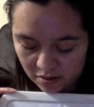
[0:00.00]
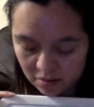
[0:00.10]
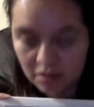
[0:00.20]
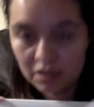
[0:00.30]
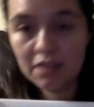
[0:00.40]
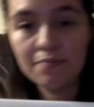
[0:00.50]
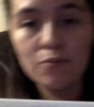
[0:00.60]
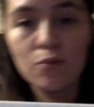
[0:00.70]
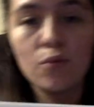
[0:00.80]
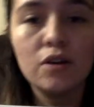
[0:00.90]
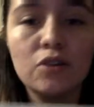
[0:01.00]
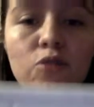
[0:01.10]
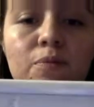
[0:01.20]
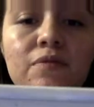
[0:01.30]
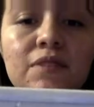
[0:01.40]
See? One group
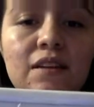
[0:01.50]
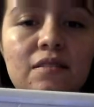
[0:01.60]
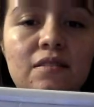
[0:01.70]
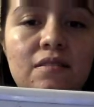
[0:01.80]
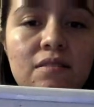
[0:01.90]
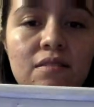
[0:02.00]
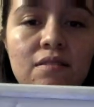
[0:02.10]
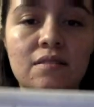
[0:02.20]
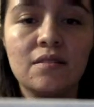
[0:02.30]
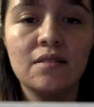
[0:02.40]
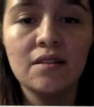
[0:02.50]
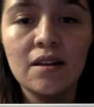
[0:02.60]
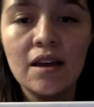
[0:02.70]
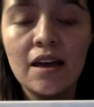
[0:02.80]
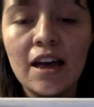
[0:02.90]
of 10.
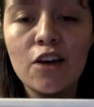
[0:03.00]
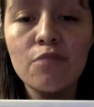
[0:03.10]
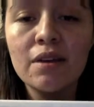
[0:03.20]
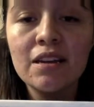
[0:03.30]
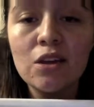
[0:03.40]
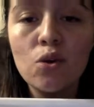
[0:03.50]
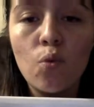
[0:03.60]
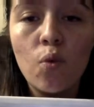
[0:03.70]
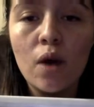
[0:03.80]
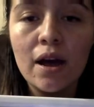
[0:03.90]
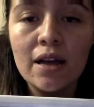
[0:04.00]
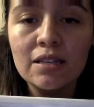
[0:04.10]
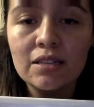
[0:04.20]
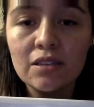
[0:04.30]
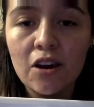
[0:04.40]
How many
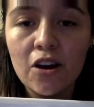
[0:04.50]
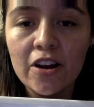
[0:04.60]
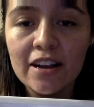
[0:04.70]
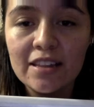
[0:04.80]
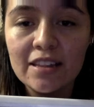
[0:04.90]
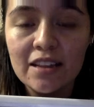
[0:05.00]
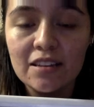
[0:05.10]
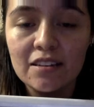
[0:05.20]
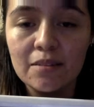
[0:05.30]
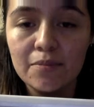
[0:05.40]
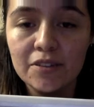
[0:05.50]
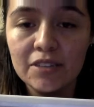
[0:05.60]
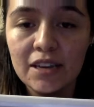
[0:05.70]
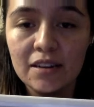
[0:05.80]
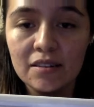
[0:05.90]
ones are in the number
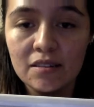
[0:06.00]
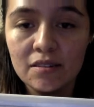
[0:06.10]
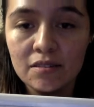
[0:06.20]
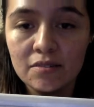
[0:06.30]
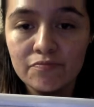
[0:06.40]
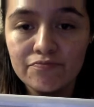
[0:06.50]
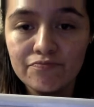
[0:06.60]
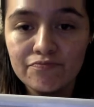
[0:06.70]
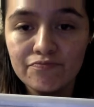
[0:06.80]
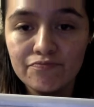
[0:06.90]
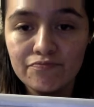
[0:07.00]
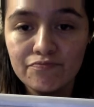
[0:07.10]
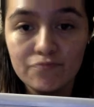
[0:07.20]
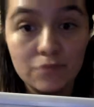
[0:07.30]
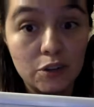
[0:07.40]
10?
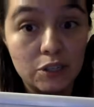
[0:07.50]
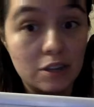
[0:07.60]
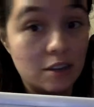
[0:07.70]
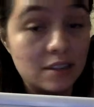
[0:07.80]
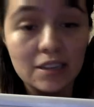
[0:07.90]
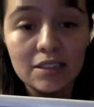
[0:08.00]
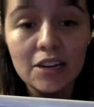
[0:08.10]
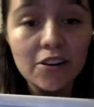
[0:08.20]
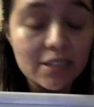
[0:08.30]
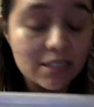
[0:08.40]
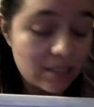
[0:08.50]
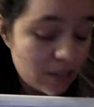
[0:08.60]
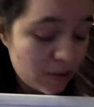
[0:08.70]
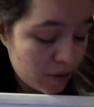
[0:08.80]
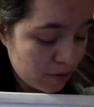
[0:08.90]
There's nothing there. It's
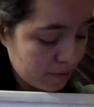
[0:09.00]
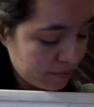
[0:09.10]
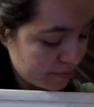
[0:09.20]
0.